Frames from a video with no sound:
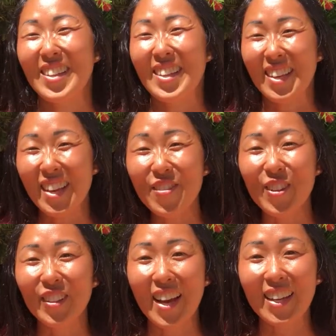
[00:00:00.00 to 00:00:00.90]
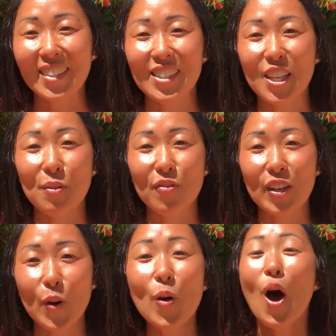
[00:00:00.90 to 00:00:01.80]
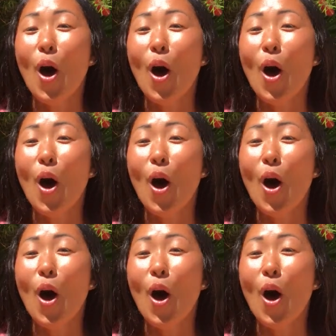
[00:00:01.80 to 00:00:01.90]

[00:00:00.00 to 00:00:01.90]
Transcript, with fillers: And if you like this tip and video,